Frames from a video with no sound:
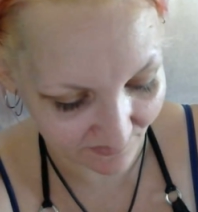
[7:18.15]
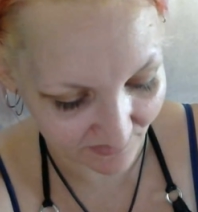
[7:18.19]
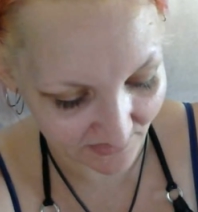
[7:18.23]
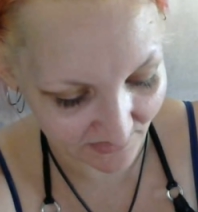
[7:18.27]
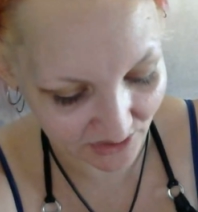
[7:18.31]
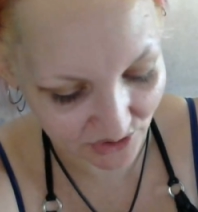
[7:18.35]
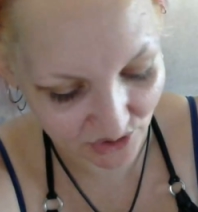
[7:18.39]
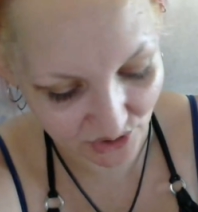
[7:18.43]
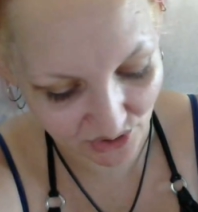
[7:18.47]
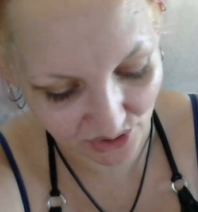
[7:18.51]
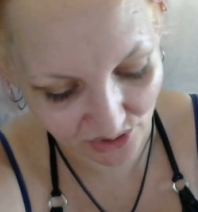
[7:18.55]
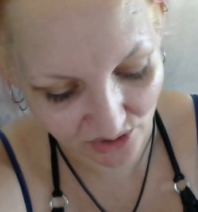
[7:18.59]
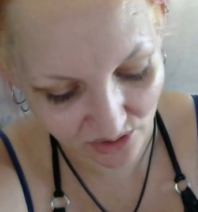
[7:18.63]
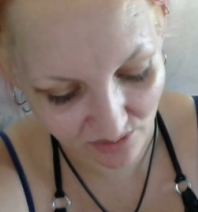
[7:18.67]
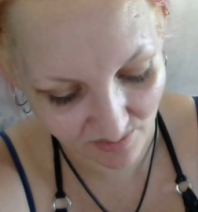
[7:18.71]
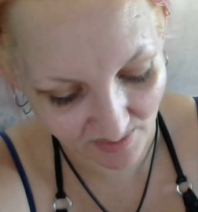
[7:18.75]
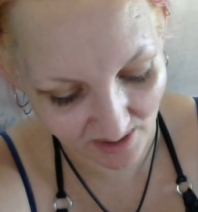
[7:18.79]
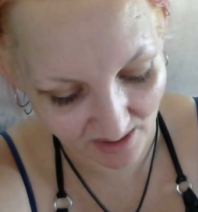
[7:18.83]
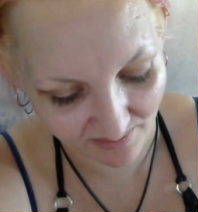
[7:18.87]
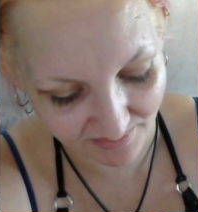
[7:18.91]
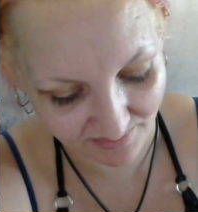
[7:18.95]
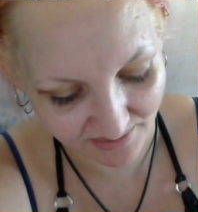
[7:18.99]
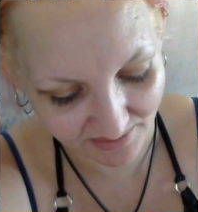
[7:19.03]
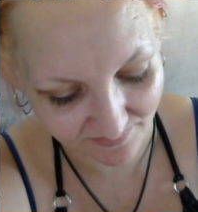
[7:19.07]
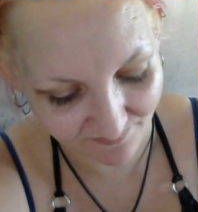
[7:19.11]
He turned to
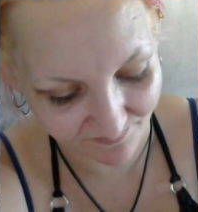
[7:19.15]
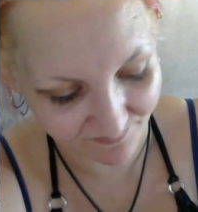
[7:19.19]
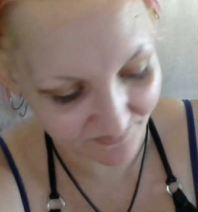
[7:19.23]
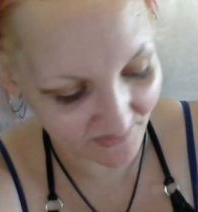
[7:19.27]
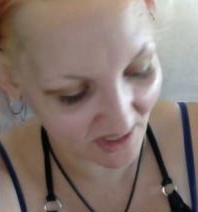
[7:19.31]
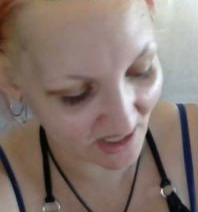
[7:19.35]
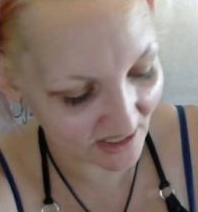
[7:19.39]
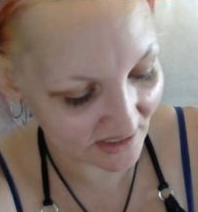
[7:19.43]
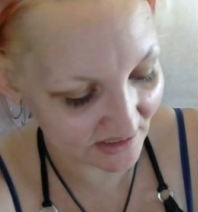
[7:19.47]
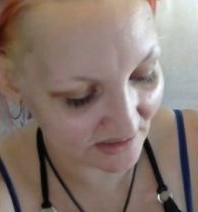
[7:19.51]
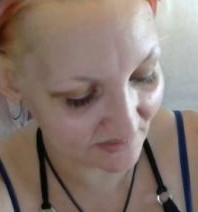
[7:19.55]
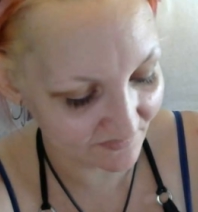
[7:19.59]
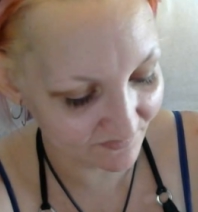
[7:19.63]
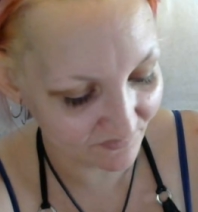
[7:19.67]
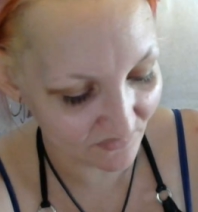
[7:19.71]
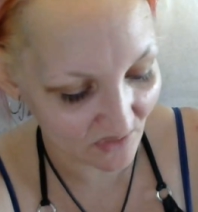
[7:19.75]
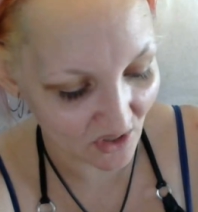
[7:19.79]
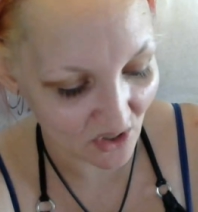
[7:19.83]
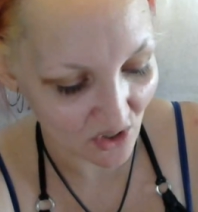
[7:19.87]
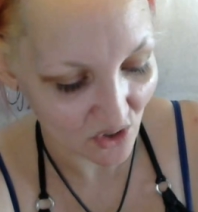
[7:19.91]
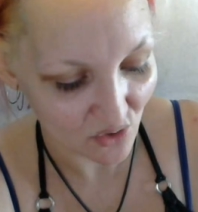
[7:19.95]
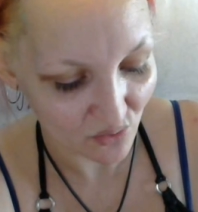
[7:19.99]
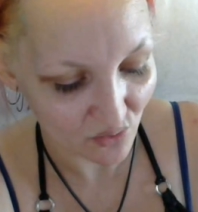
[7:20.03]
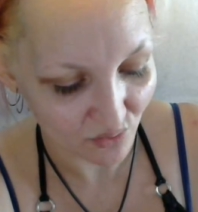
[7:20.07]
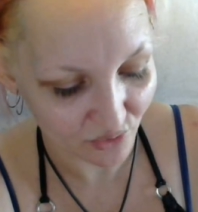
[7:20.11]
Bobby. Honey,
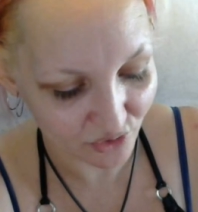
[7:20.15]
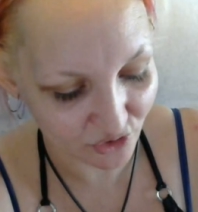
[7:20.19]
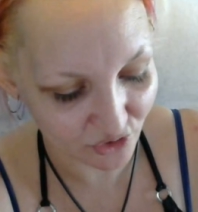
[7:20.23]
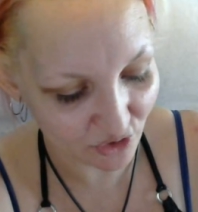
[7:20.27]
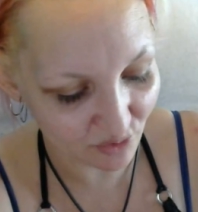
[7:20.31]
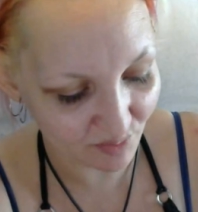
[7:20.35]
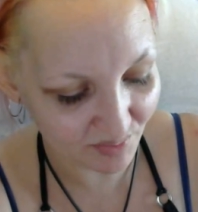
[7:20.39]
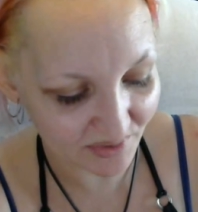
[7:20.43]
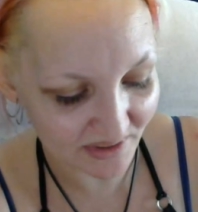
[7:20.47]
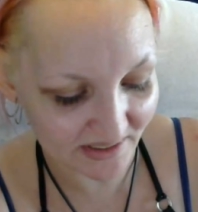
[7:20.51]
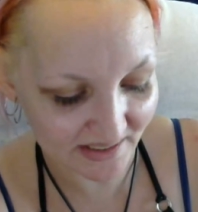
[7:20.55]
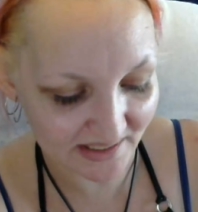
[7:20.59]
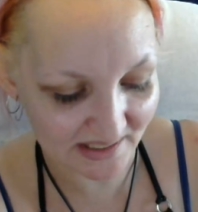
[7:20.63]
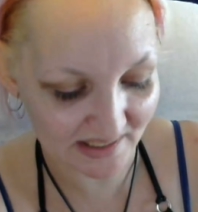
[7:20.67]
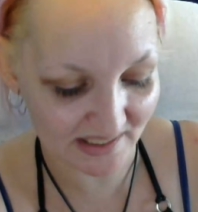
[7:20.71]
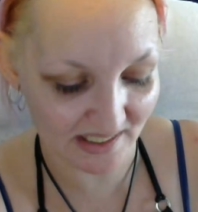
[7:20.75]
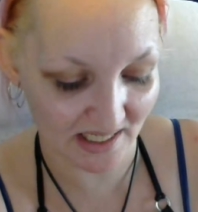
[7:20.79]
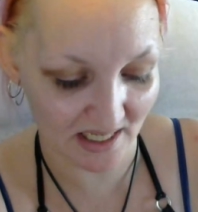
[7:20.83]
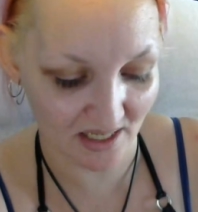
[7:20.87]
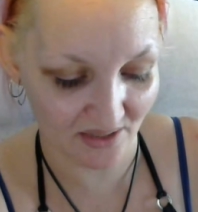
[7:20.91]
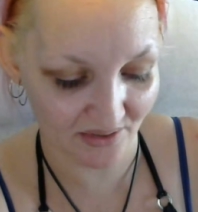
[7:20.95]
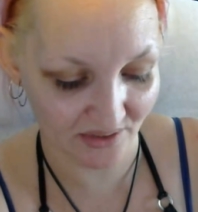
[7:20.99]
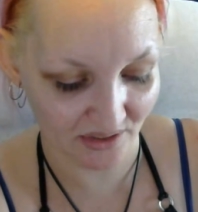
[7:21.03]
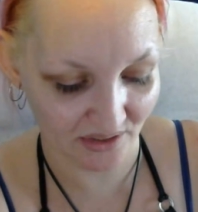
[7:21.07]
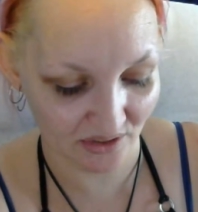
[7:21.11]
would you please
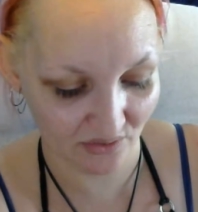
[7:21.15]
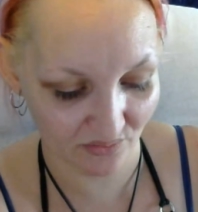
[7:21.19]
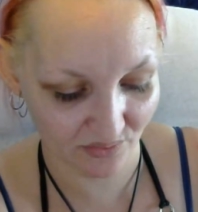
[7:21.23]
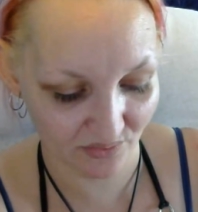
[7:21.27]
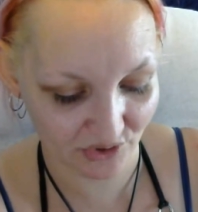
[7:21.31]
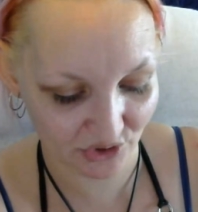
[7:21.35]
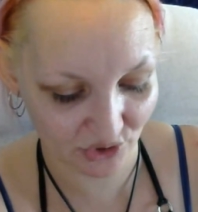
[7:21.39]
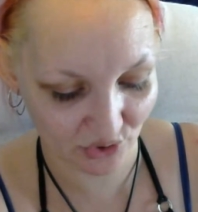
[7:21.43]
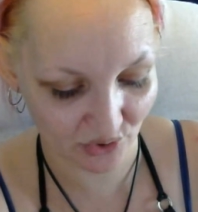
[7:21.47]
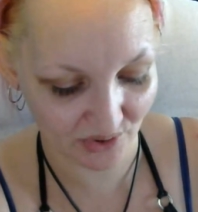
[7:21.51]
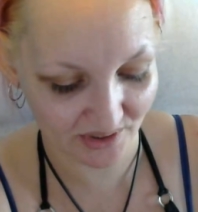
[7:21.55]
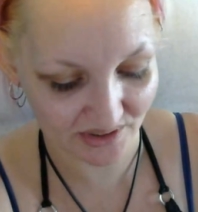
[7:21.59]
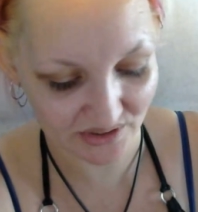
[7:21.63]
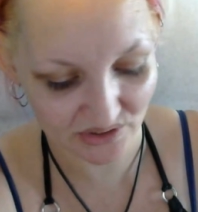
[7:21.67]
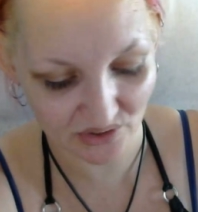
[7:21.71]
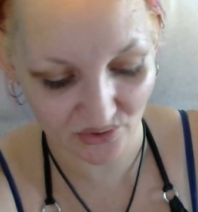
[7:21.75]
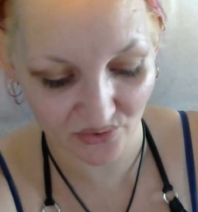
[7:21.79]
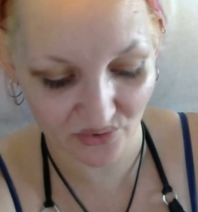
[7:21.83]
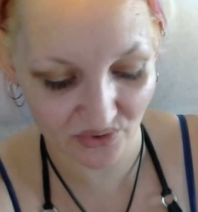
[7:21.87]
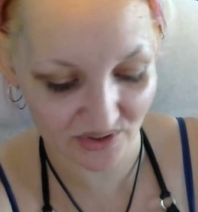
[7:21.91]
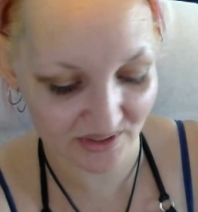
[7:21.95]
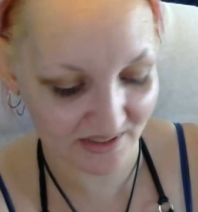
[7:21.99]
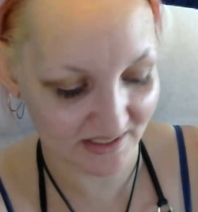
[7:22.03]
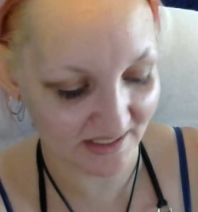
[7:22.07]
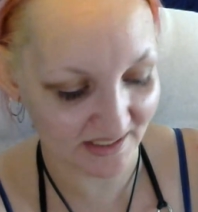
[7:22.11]
stay out here with Joy so
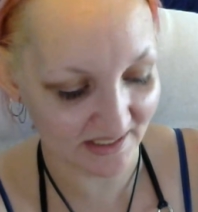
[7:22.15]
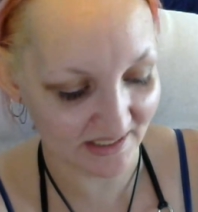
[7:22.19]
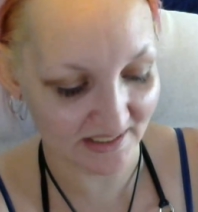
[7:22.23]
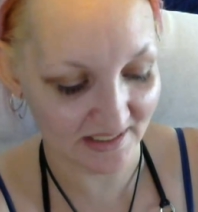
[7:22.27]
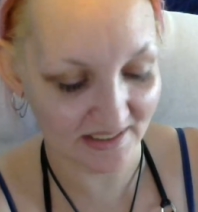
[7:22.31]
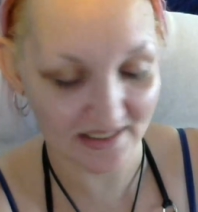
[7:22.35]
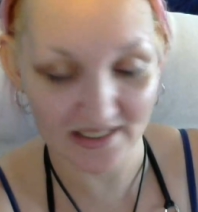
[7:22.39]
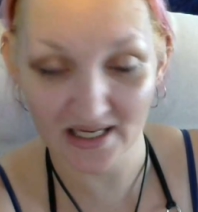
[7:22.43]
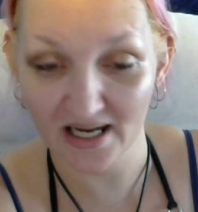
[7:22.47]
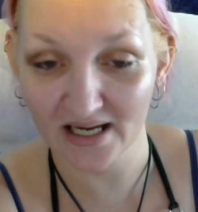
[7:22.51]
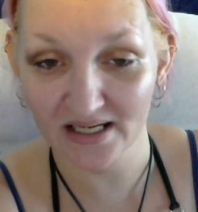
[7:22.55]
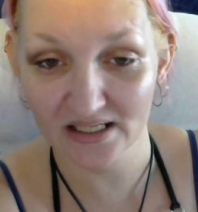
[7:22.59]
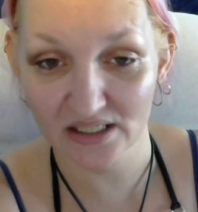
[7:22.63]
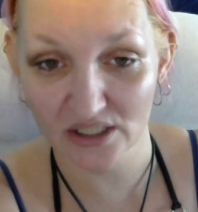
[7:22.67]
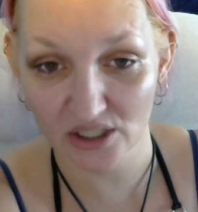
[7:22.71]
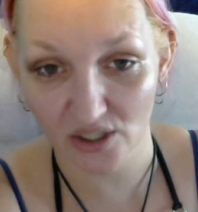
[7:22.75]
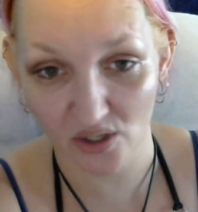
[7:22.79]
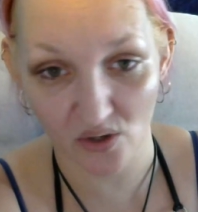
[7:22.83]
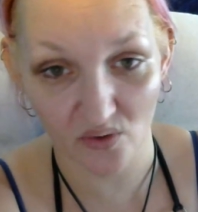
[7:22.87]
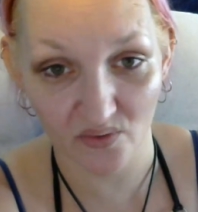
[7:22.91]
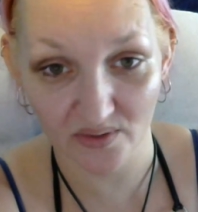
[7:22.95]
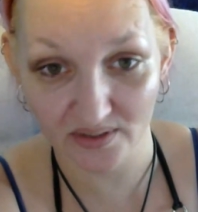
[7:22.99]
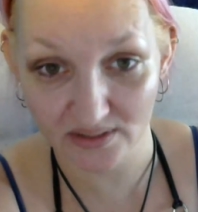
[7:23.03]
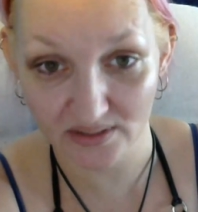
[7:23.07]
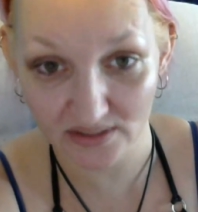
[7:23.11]
Christina and I can
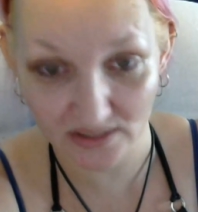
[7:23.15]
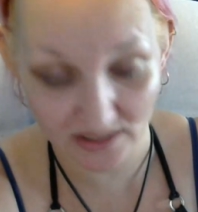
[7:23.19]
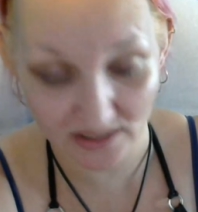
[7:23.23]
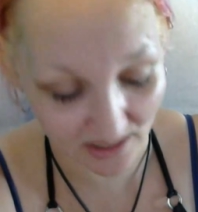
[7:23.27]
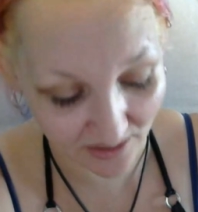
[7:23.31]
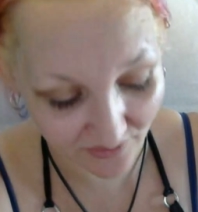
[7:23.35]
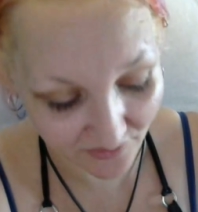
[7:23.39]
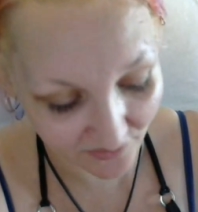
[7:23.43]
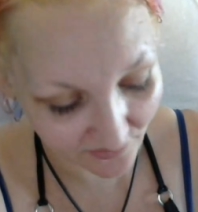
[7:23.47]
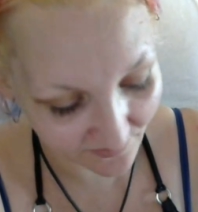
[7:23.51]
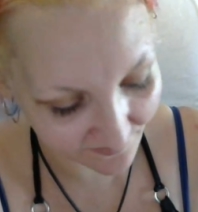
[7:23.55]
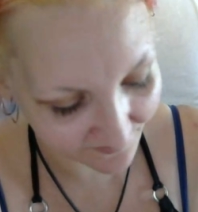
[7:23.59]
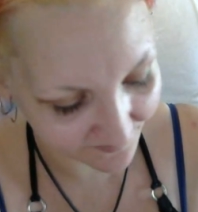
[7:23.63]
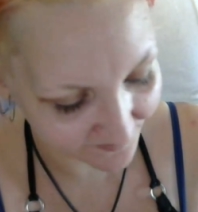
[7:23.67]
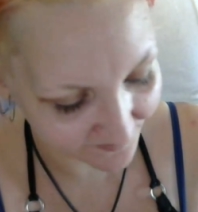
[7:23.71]
go in together?